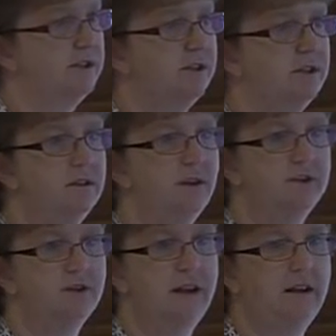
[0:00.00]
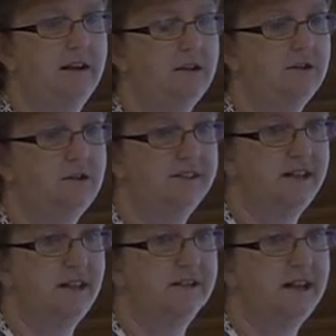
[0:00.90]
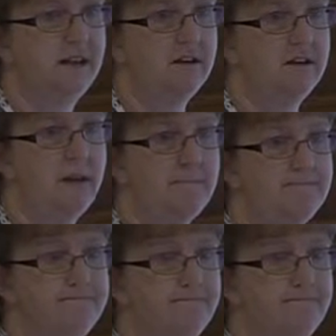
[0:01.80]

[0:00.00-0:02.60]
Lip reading: to the Australia, New Zealand and